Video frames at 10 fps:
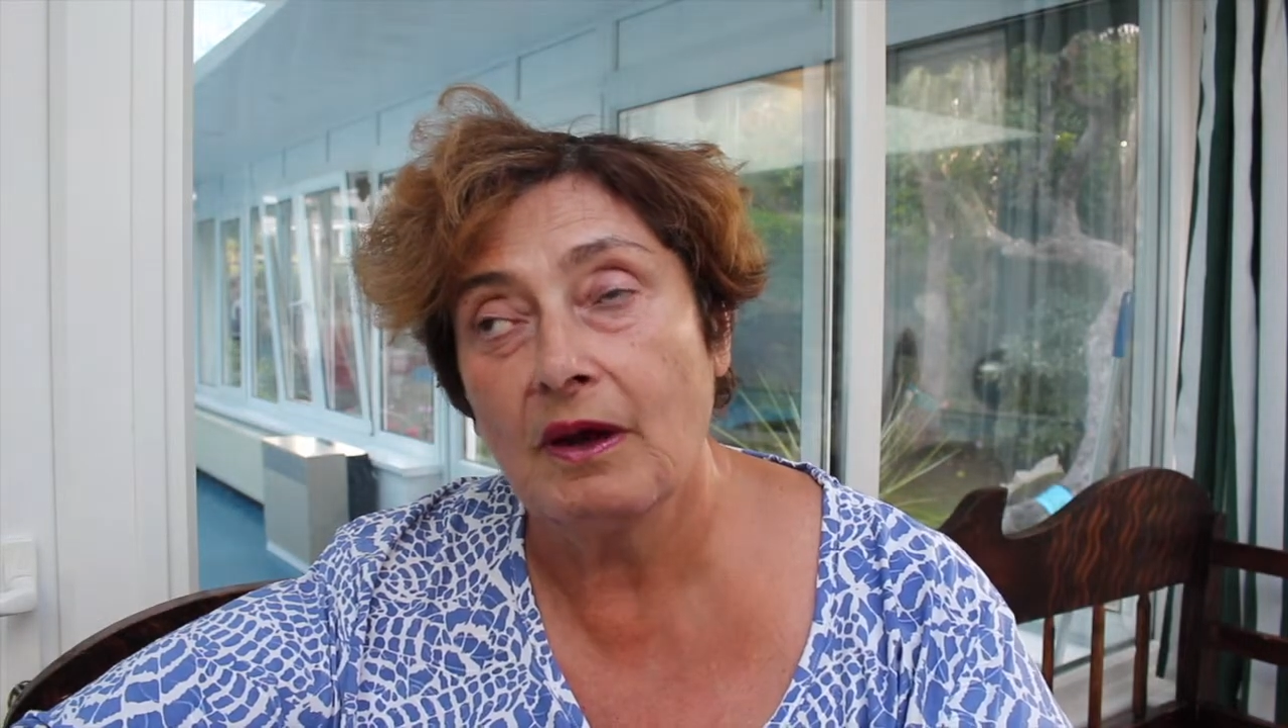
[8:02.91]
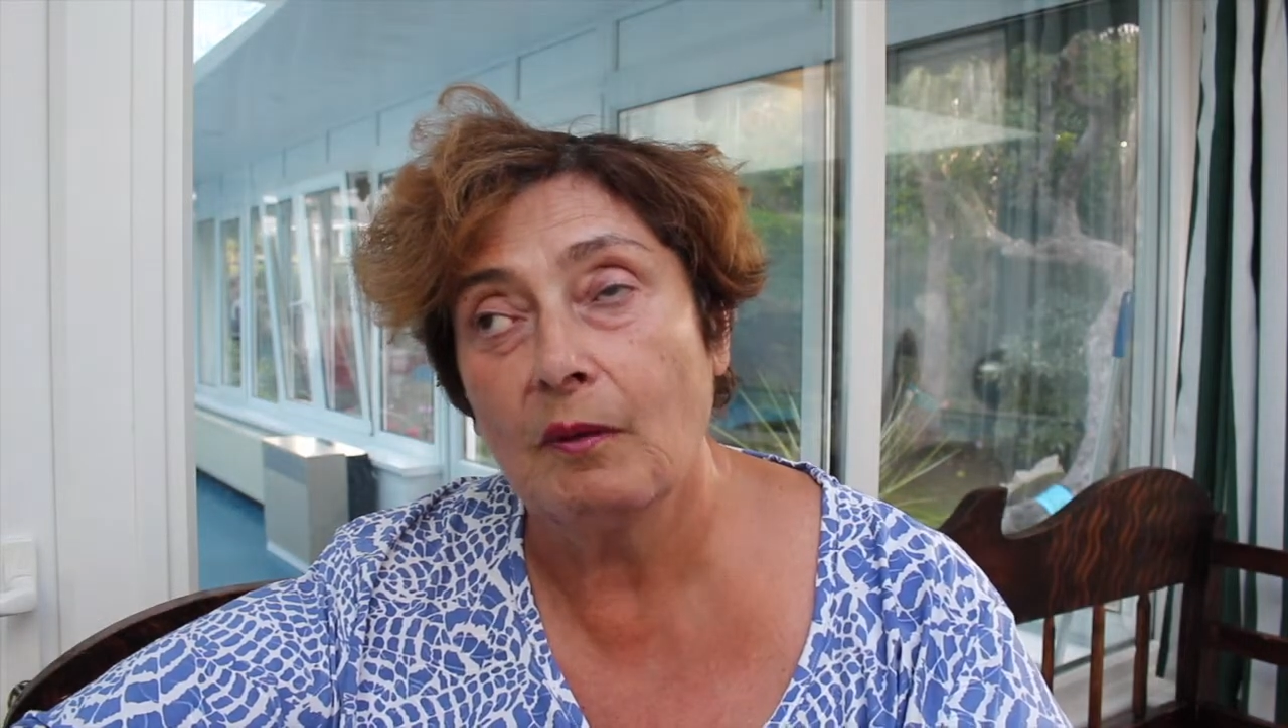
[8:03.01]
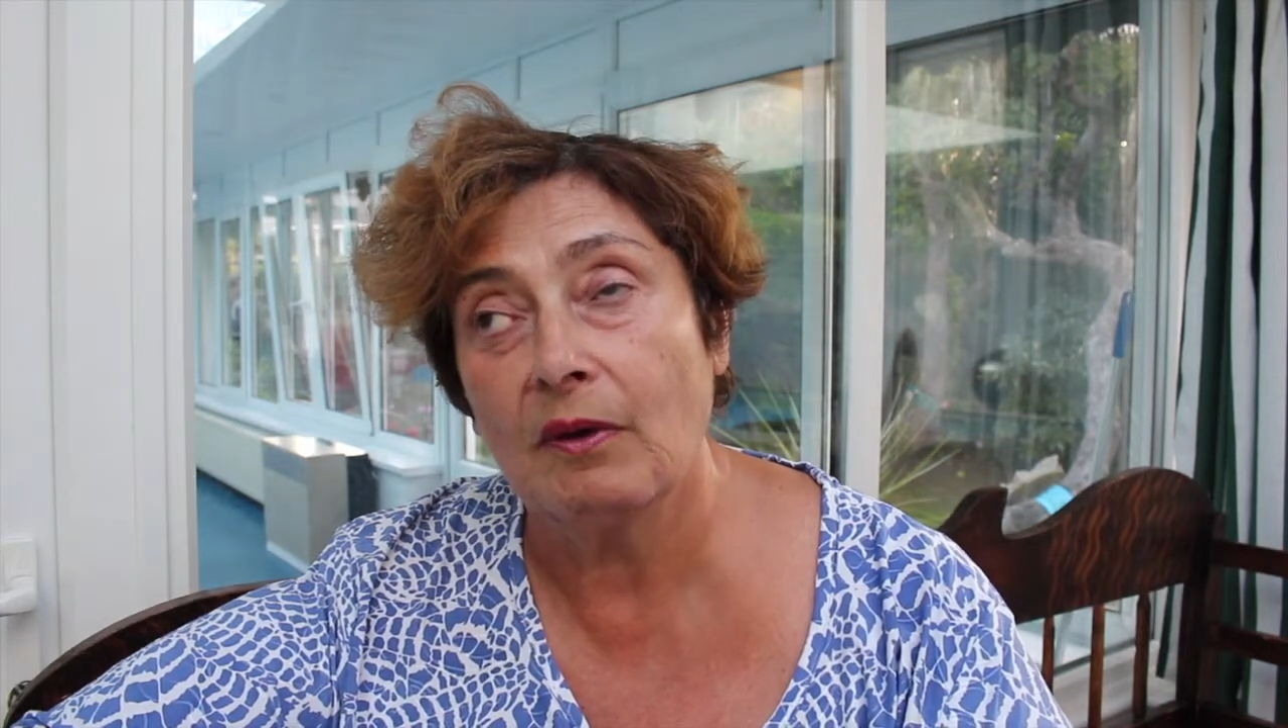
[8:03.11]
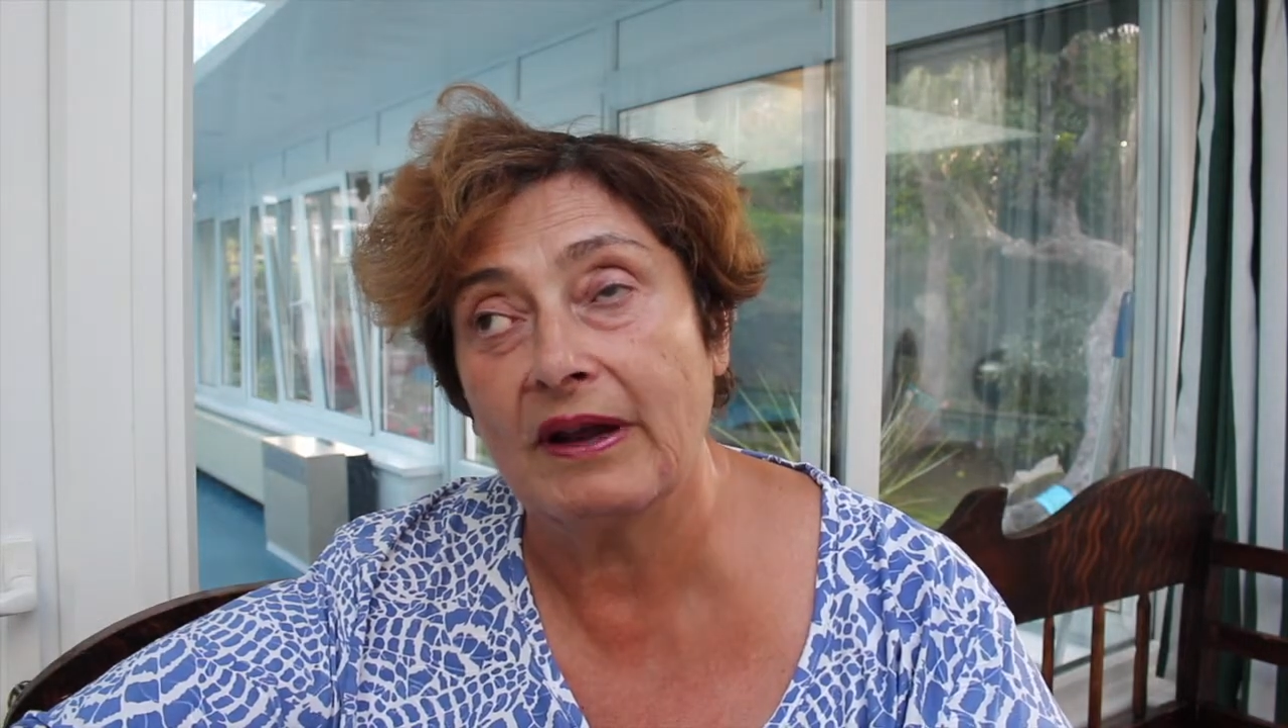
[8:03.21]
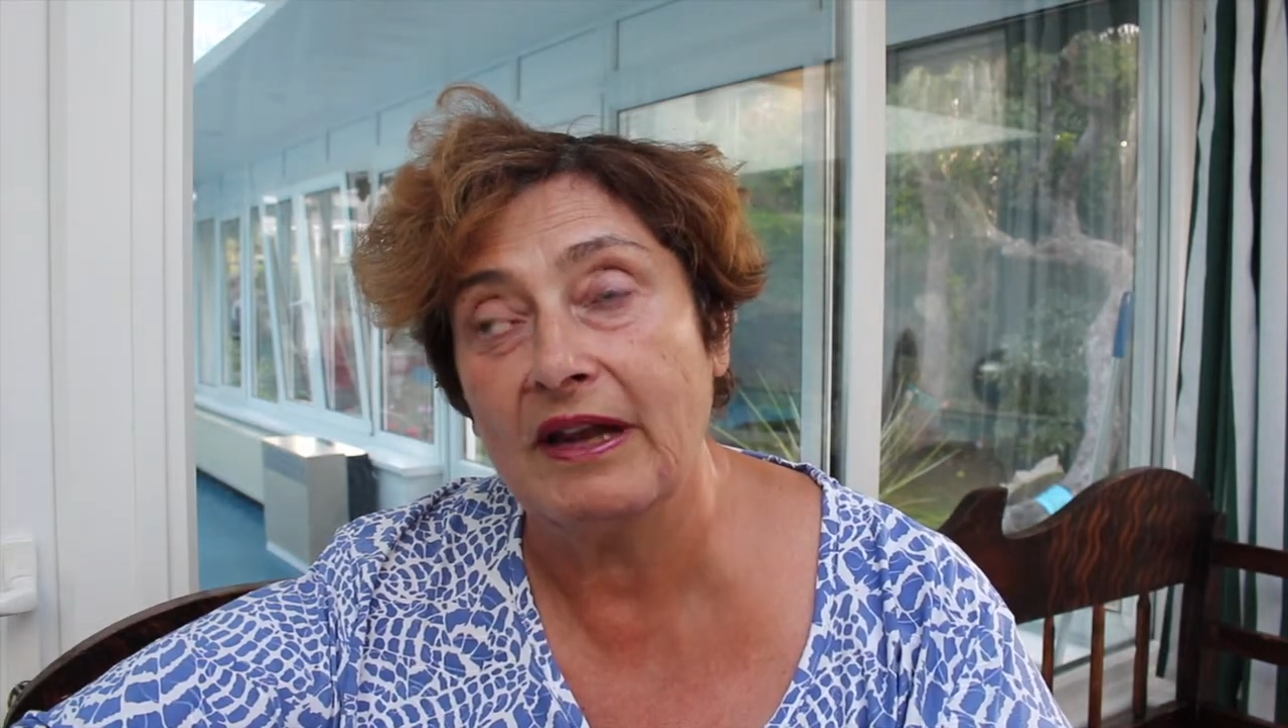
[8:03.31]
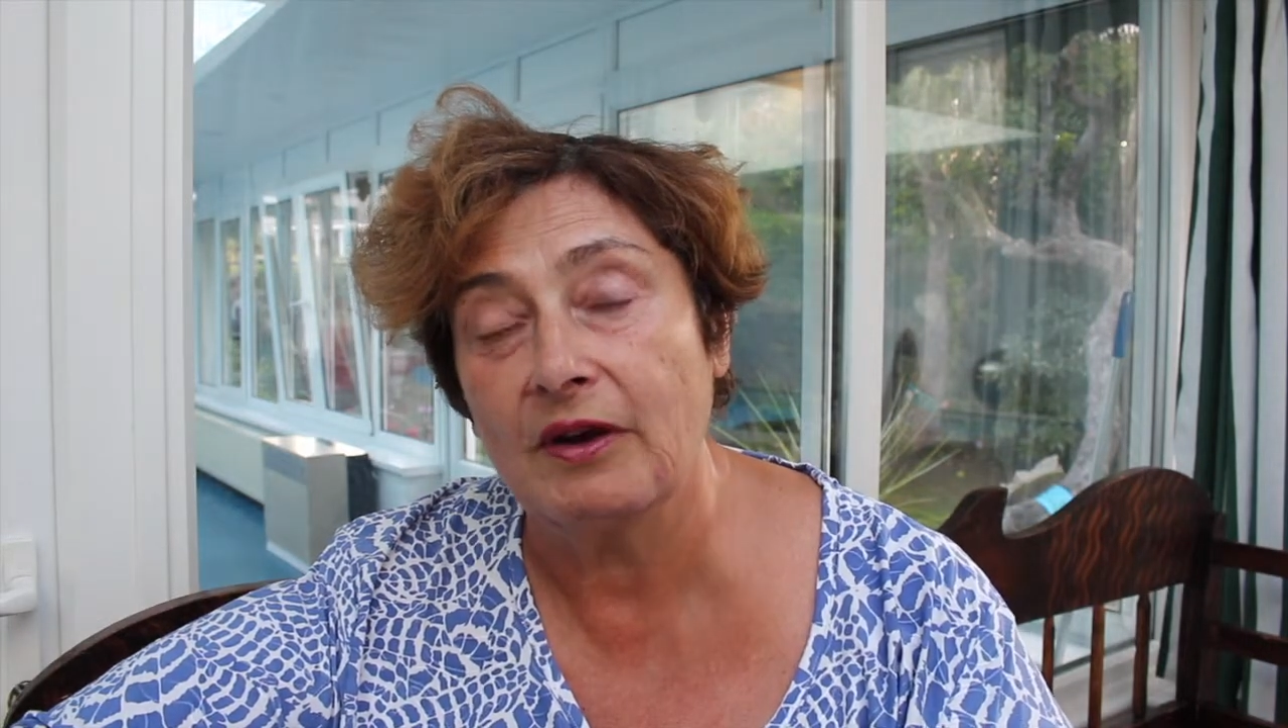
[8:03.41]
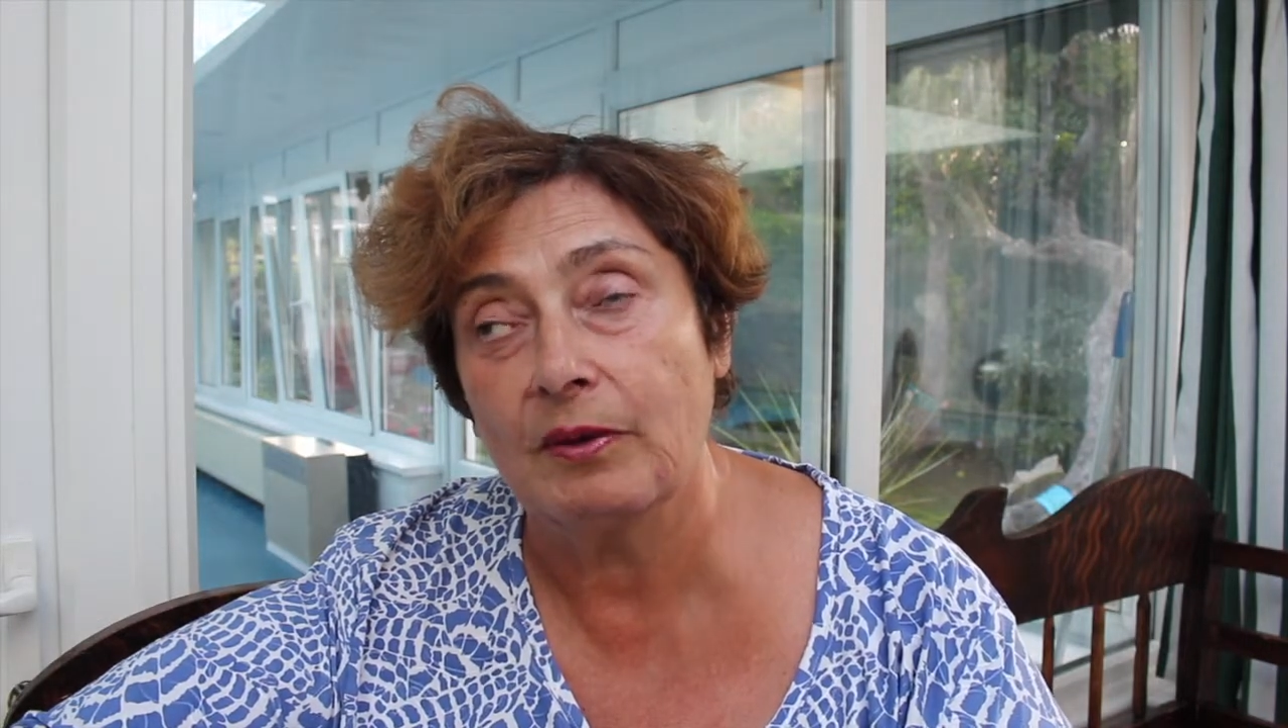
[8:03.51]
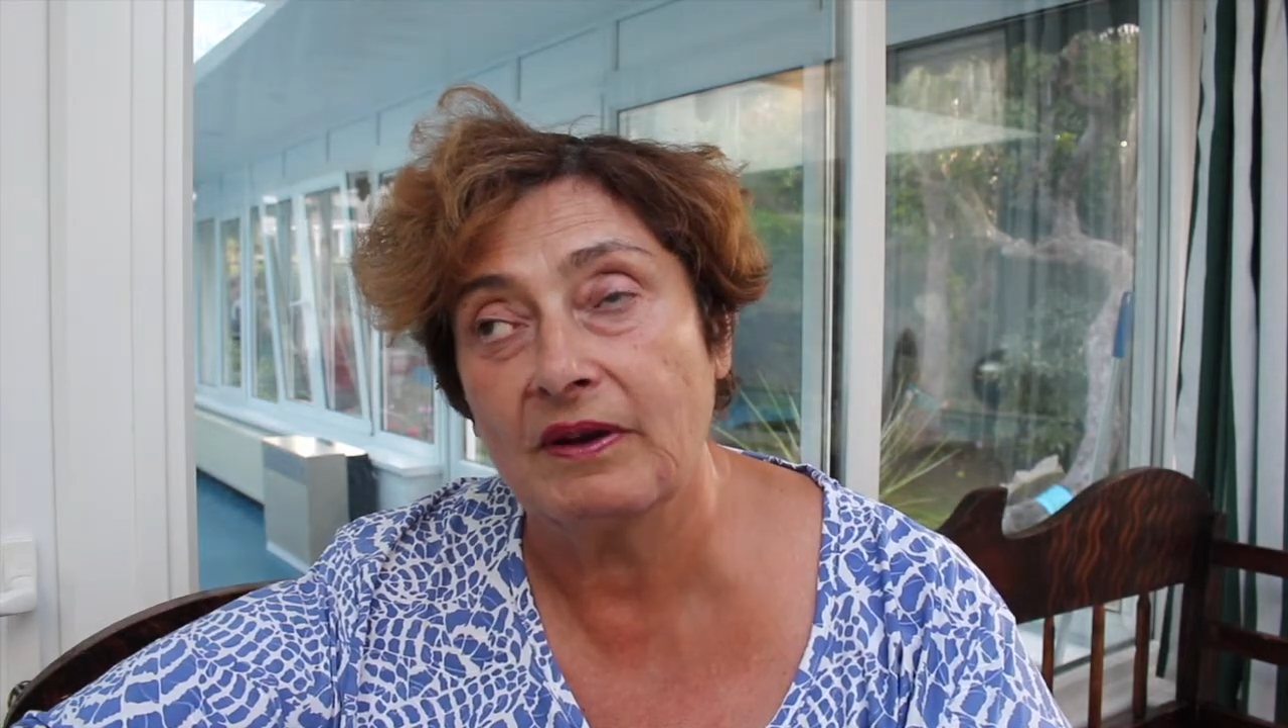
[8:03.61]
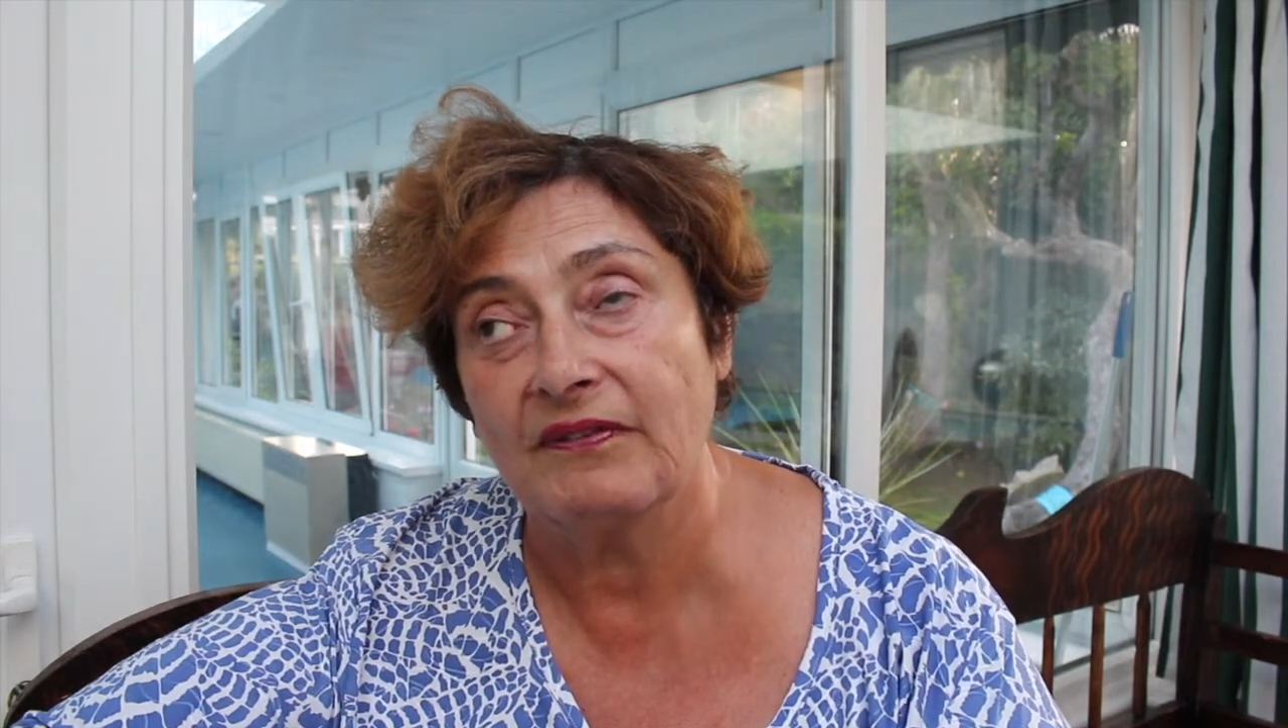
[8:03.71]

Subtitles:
were equally